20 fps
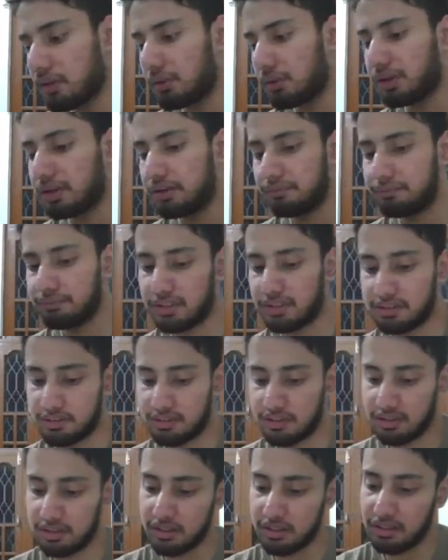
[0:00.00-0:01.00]
Okay, this
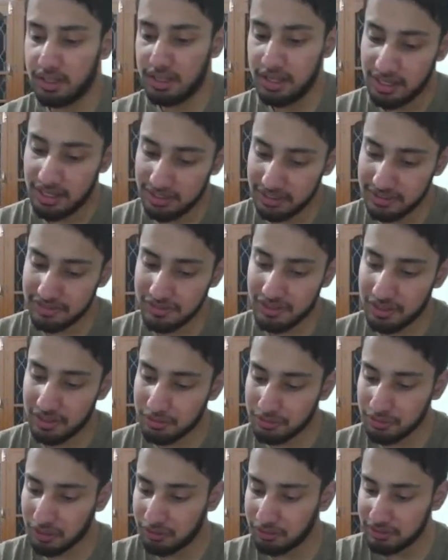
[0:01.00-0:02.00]
is the thing. Let's try
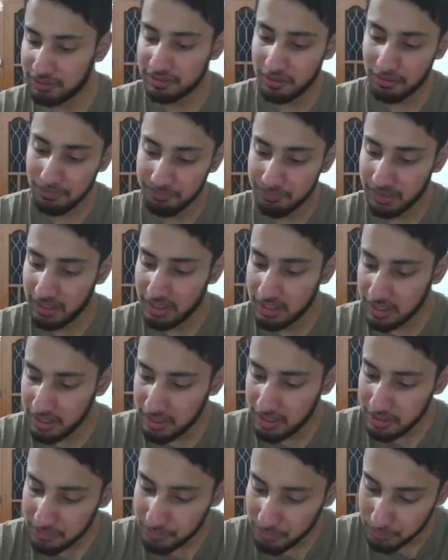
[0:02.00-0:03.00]
to solve this now.
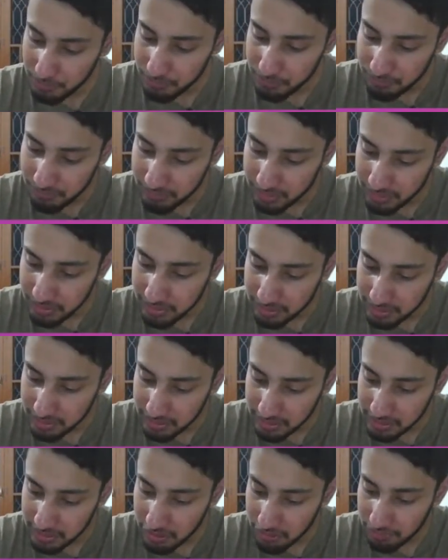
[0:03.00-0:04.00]
So
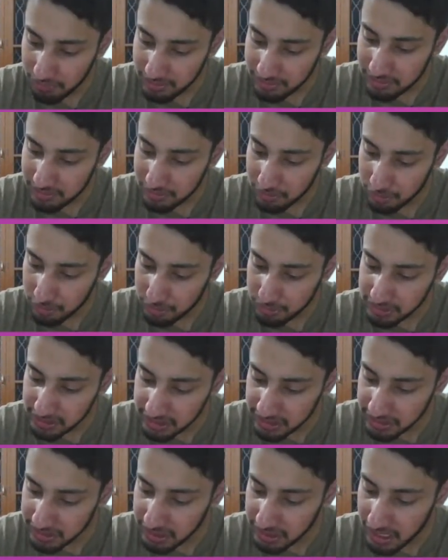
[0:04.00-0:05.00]
T of x equal to
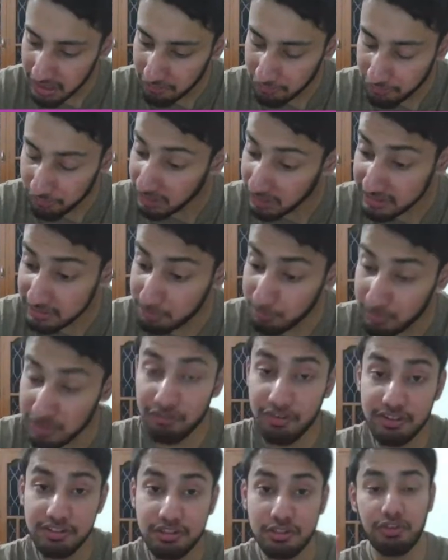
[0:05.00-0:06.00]
theta. But
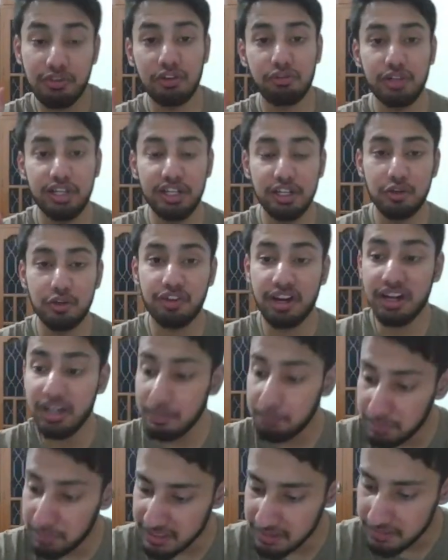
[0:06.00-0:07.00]
first of all we need to
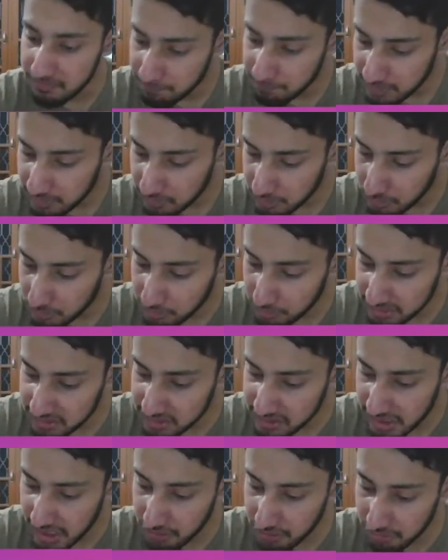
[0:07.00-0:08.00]
find p. So
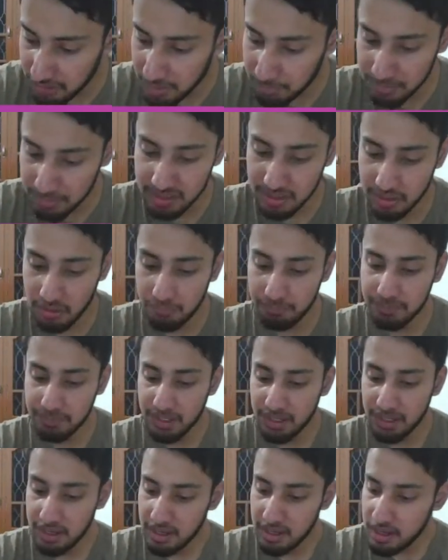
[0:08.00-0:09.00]
let's try to find p now.
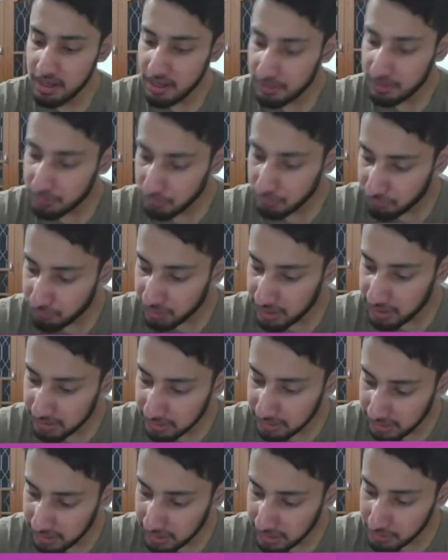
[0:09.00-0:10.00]
So
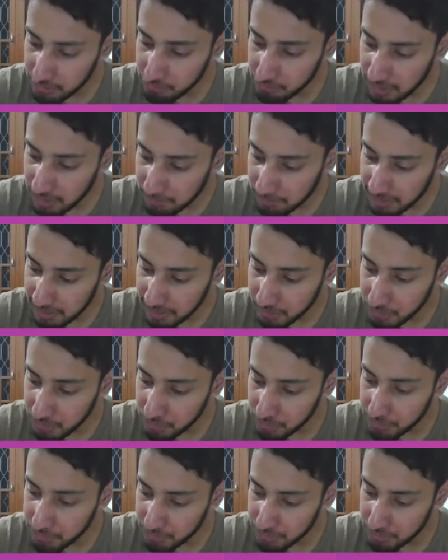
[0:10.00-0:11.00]
1 into 1 by
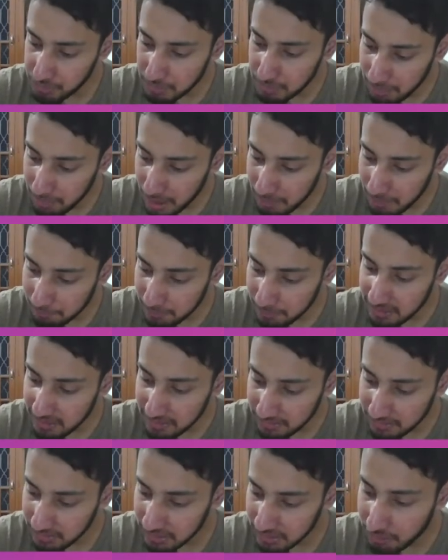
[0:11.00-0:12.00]
2 to the power
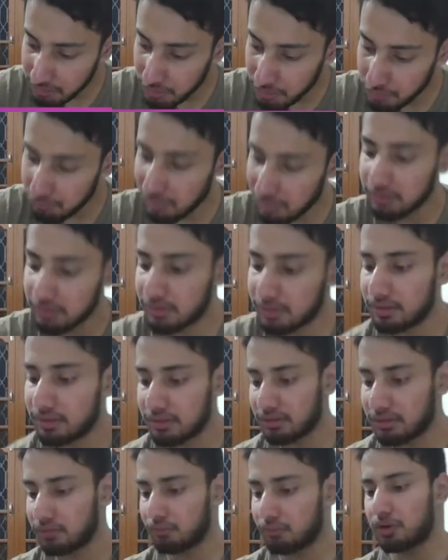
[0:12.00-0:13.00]
p equal to 1.
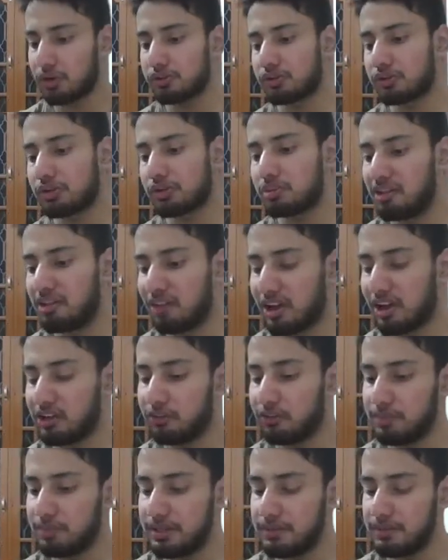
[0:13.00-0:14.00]
What should be the value
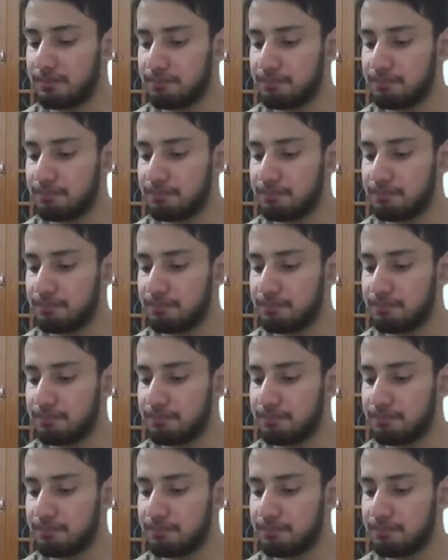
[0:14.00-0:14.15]
of p?